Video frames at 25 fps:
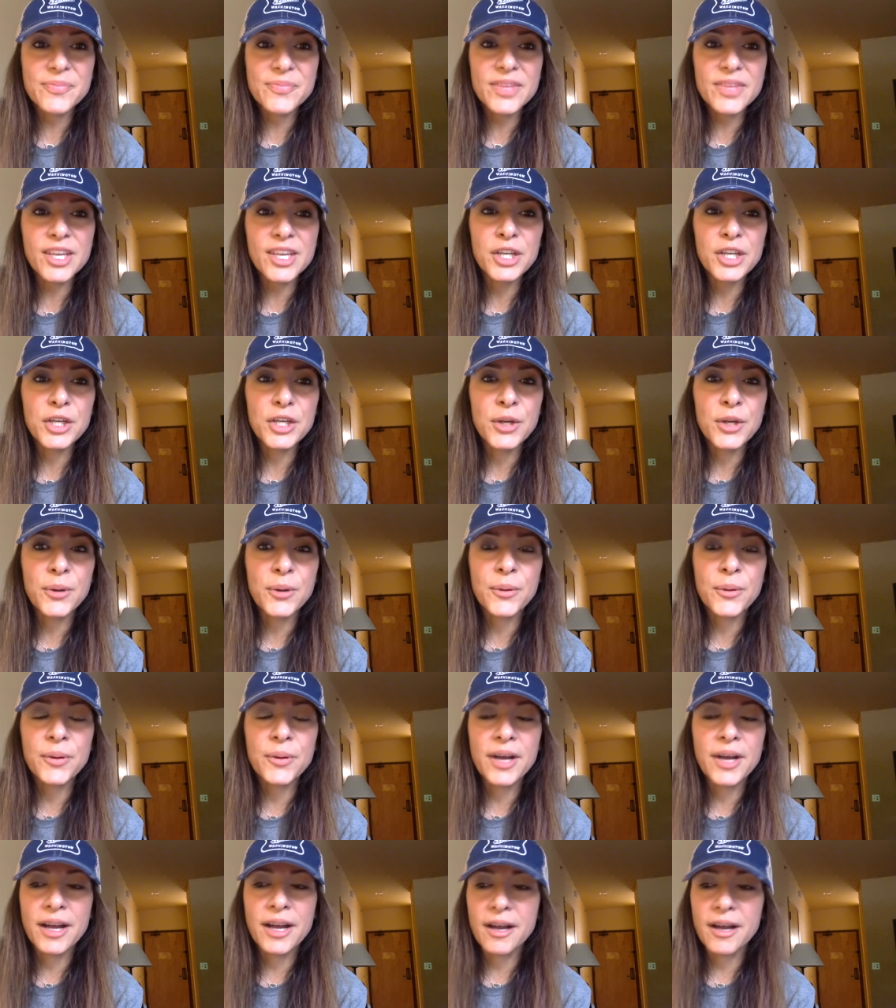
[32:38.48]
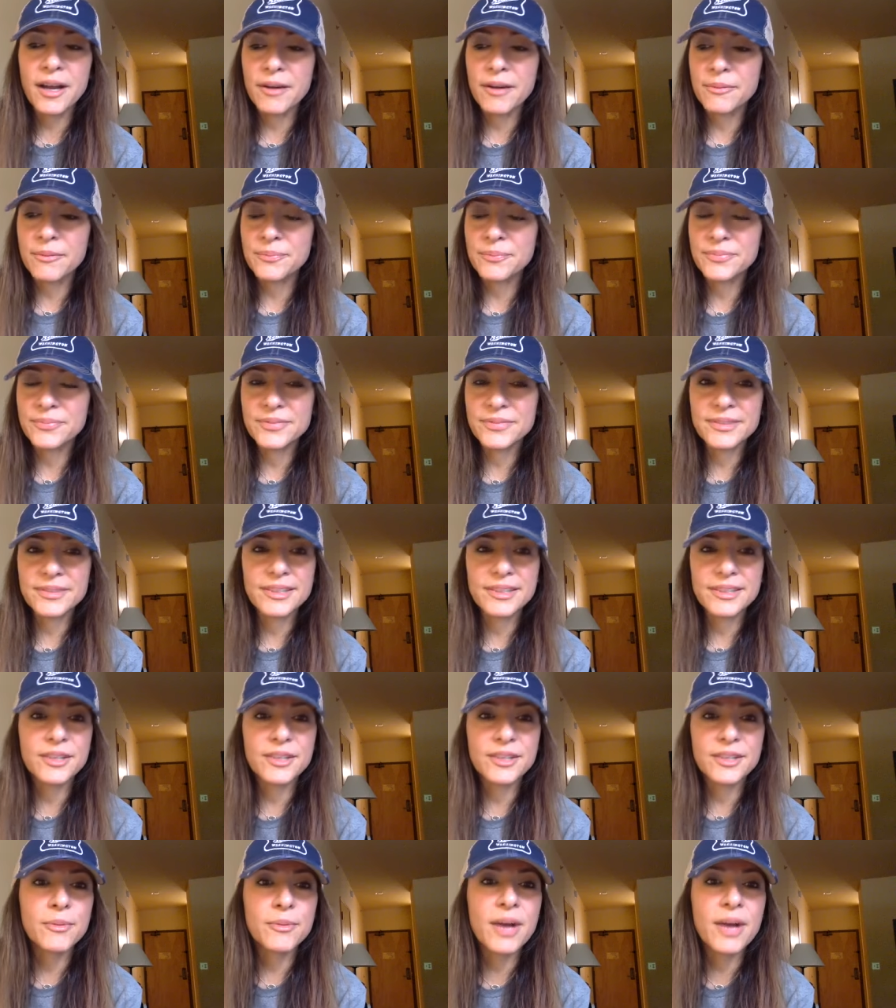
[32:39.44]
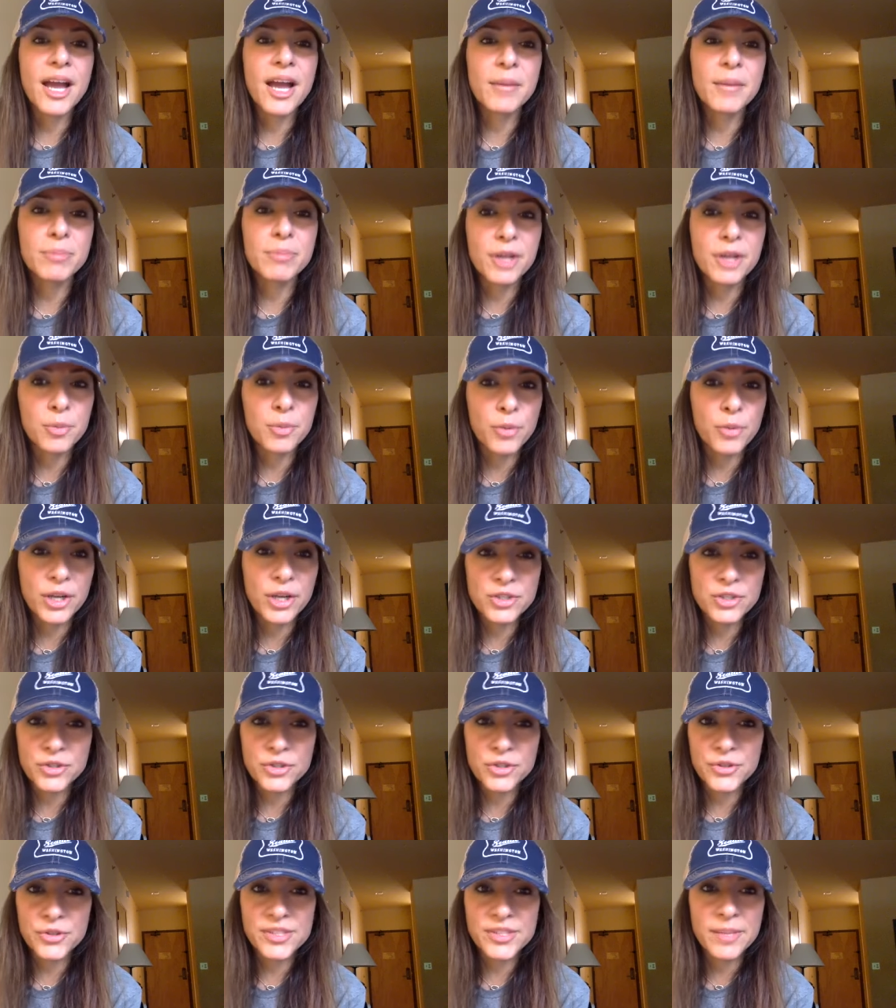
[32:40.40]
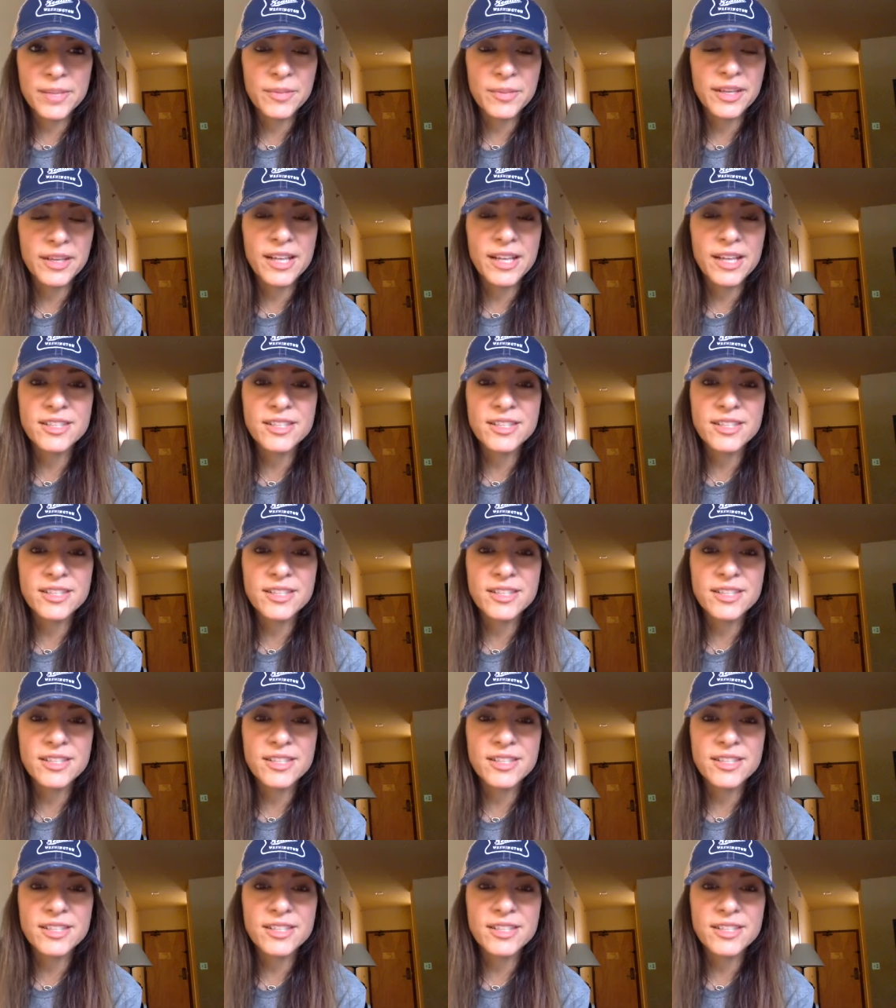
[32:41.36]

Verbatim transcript: you know, uh, high blood pressure or something.